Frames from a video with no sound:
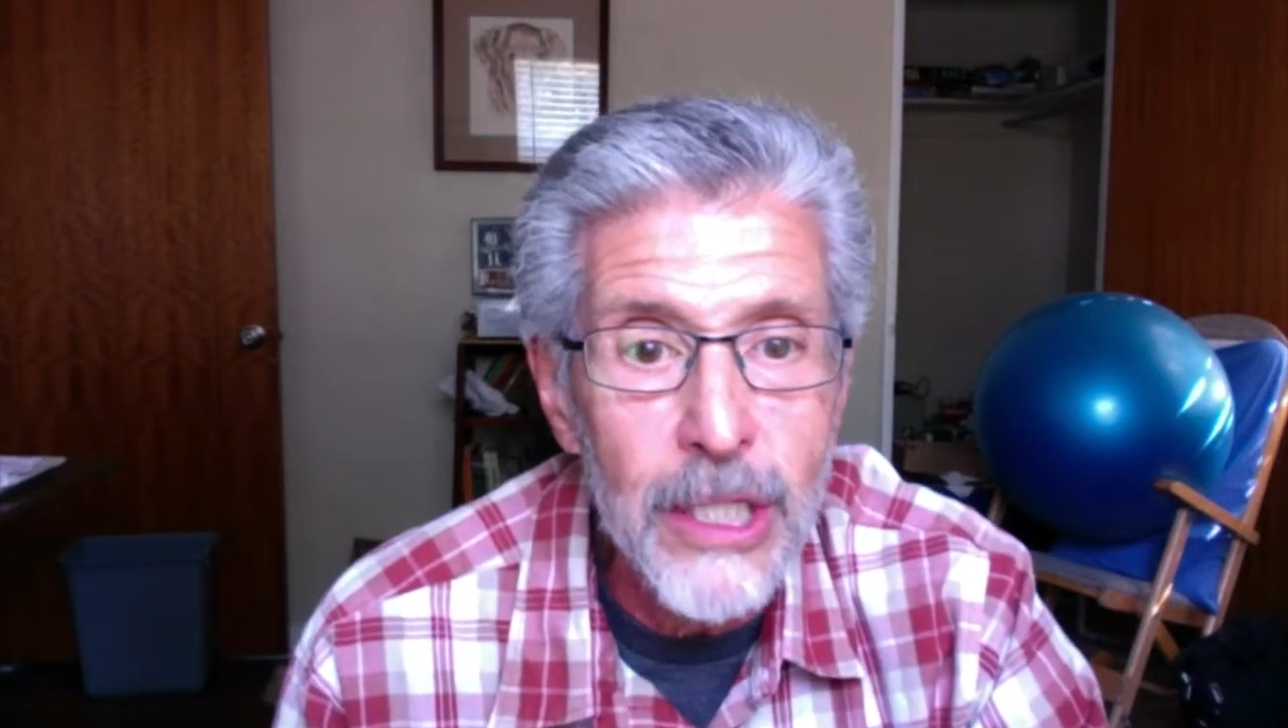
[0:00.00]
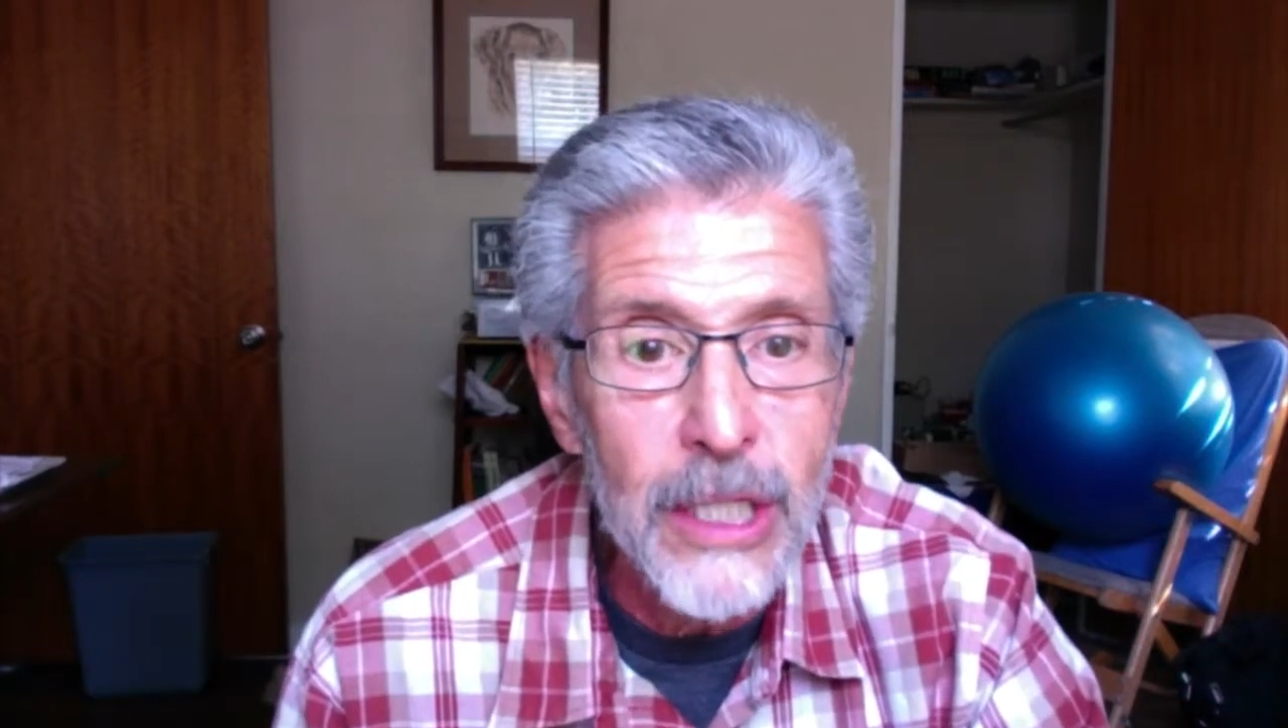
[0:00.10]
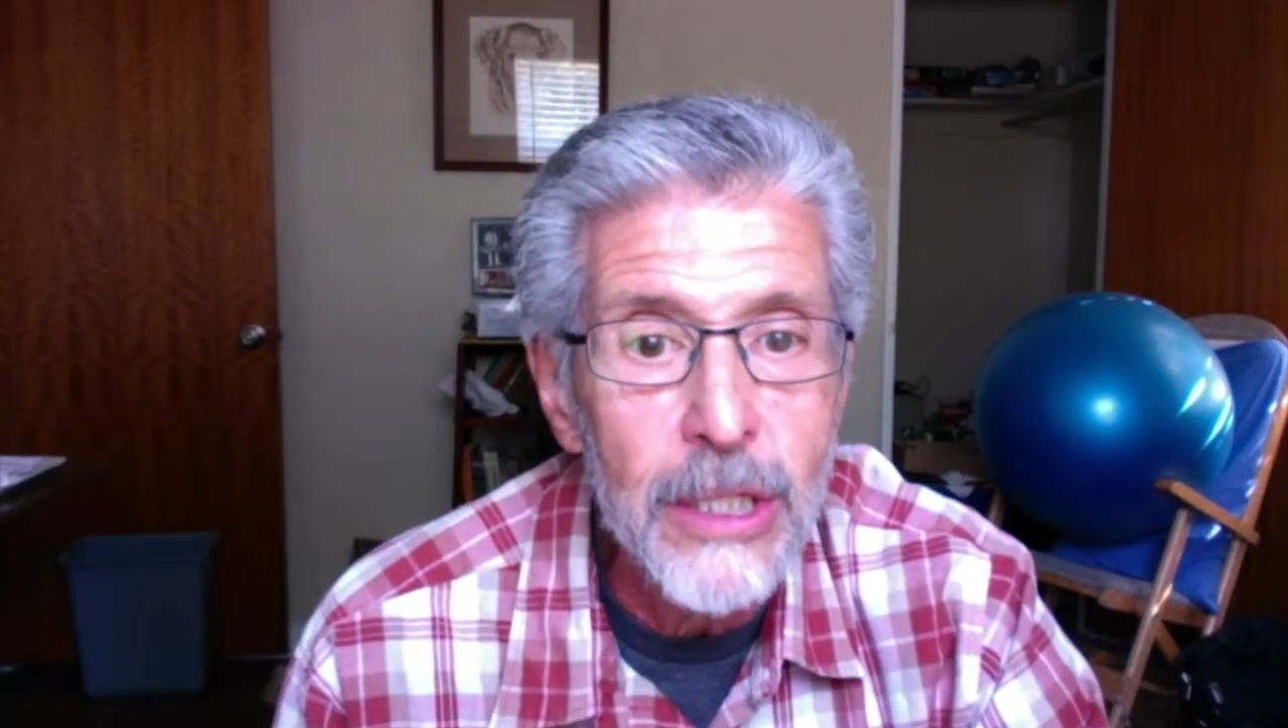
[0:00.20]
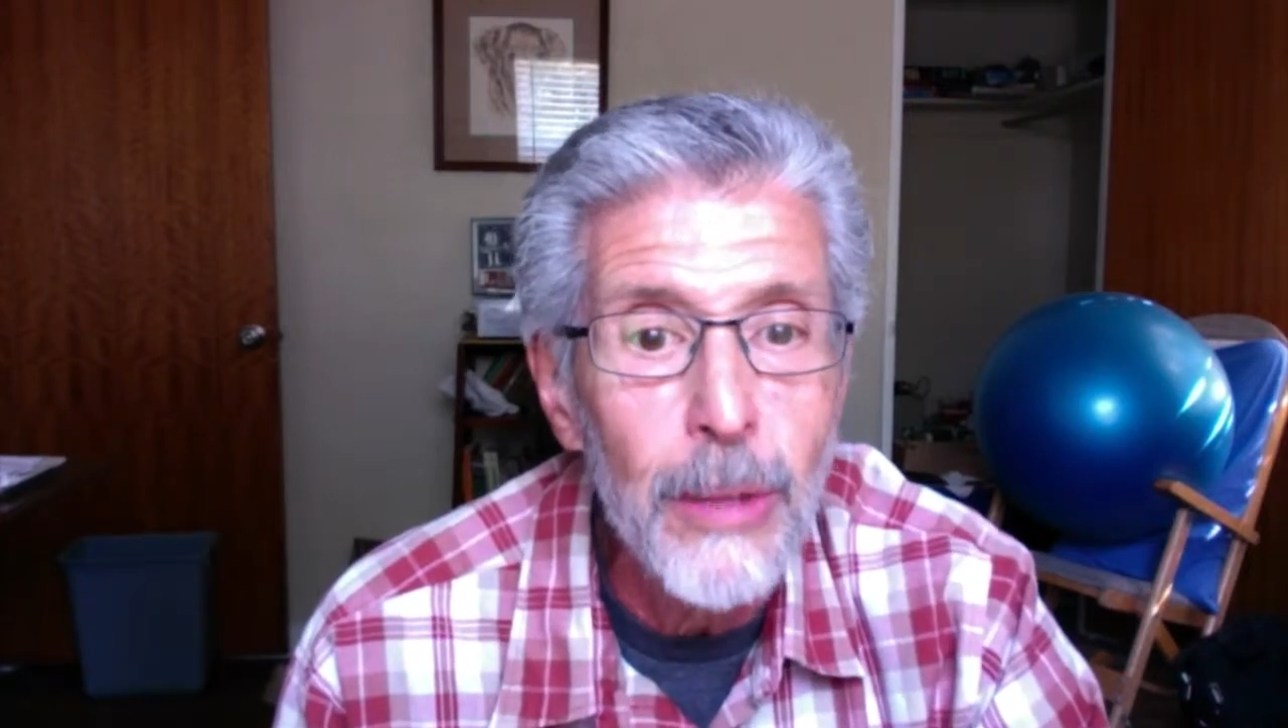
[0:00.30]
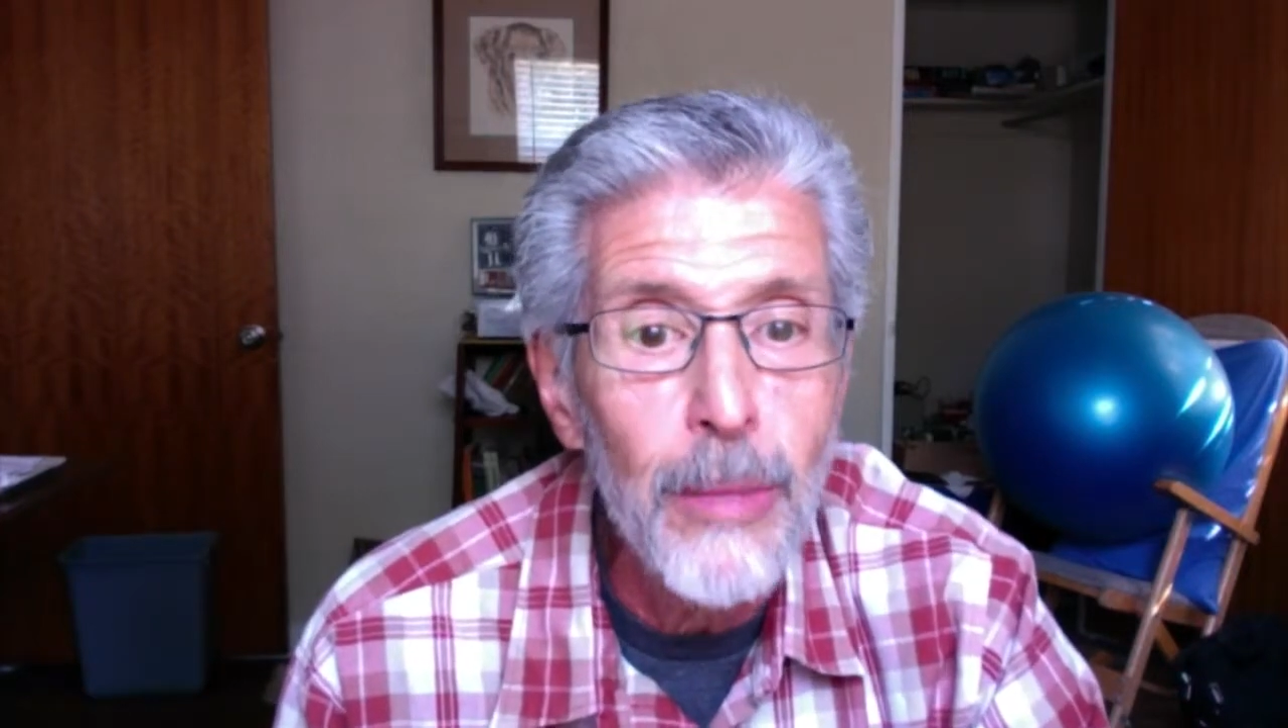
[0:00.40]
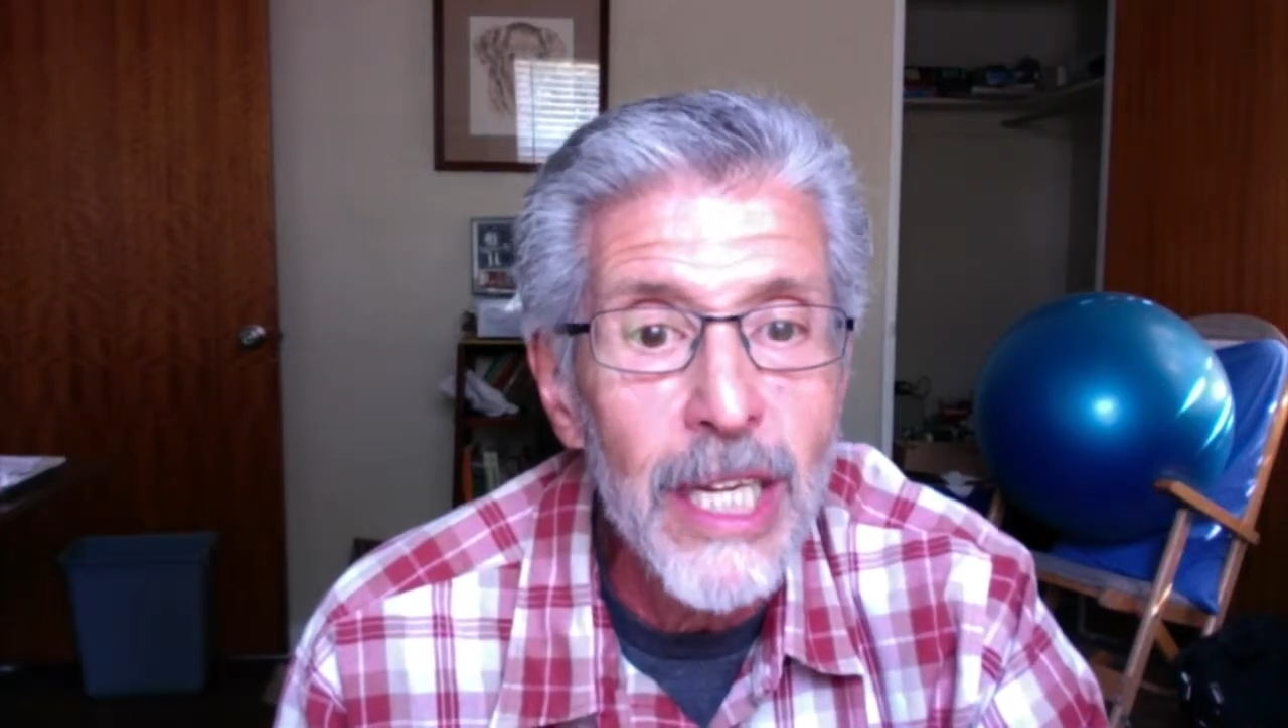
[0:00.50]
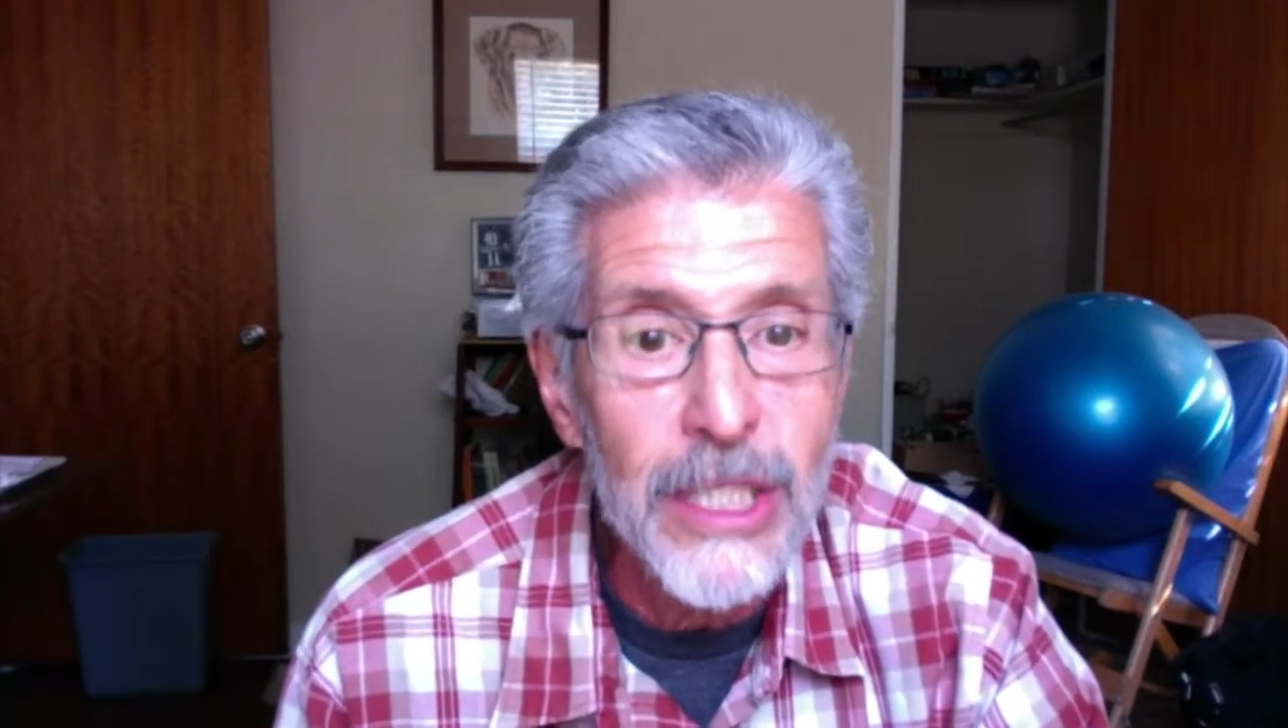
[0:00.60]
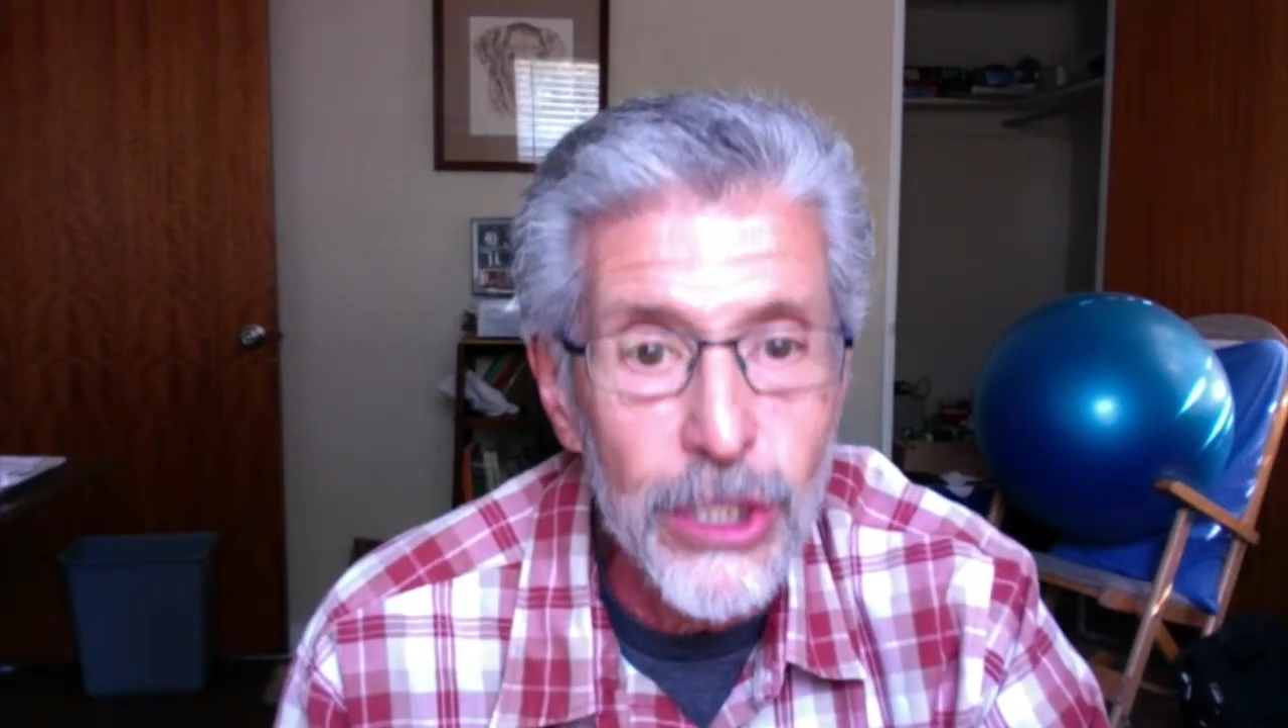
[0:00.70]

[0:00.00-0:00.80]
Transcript: system is